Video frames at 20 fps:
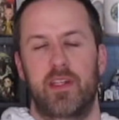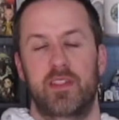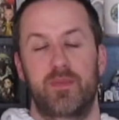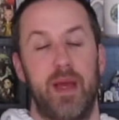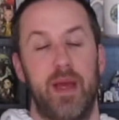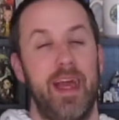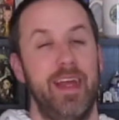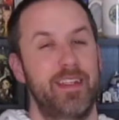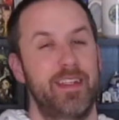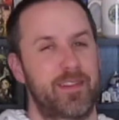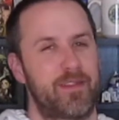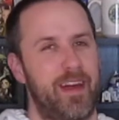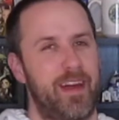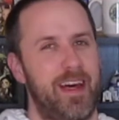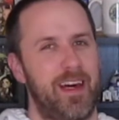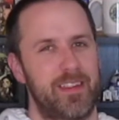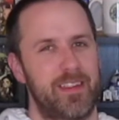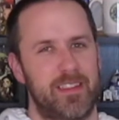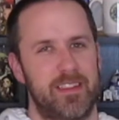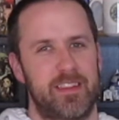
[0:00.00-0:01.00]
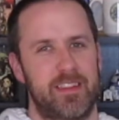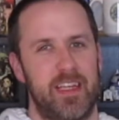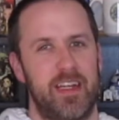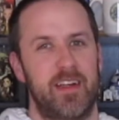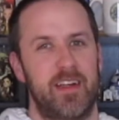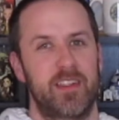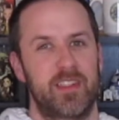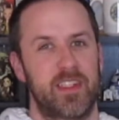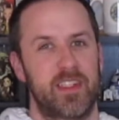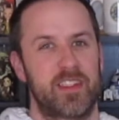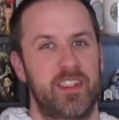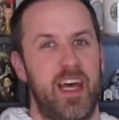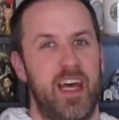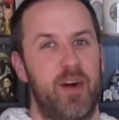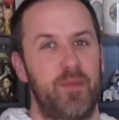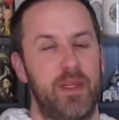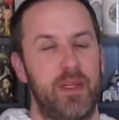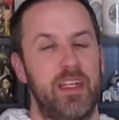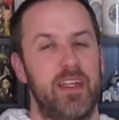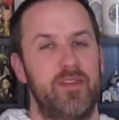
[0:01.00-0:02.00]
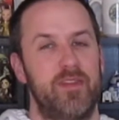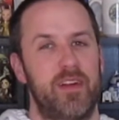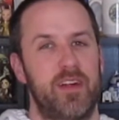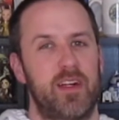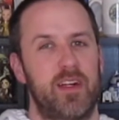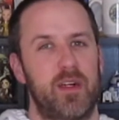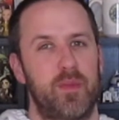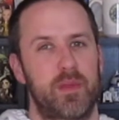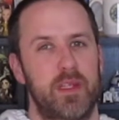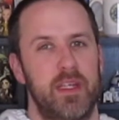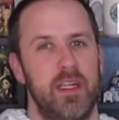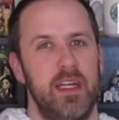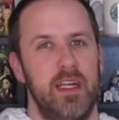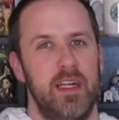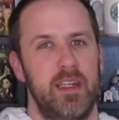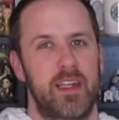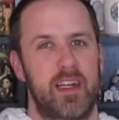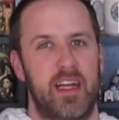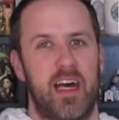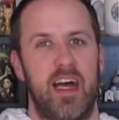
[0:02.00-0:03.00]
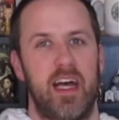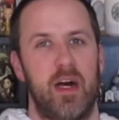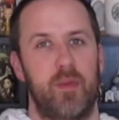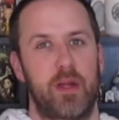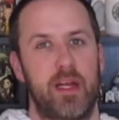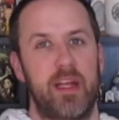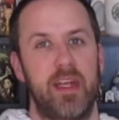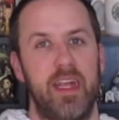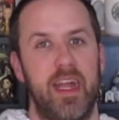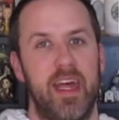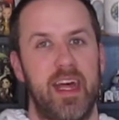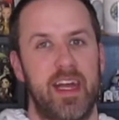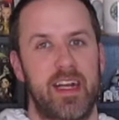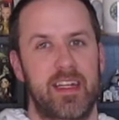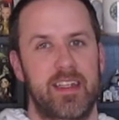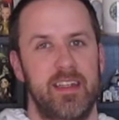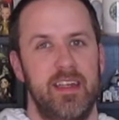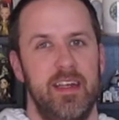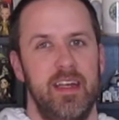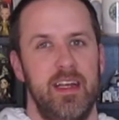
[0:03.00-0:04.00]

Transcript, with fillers: space routes, as they are just now being developed to kind of help connect